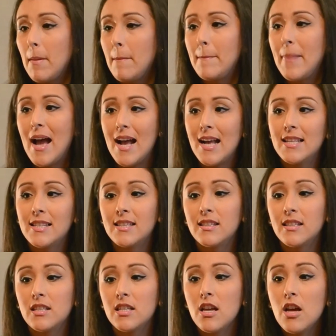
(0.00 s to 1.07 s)

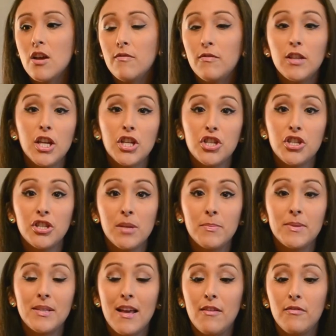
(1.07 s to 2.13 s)
Past relationships
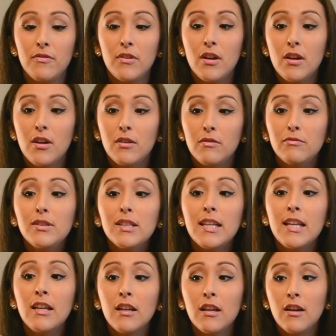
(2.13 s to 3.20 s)
have
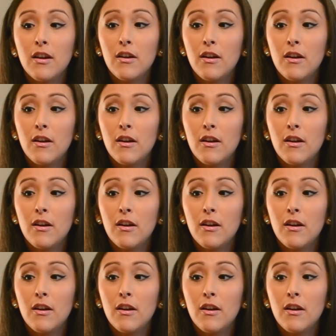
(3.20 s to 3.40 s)
really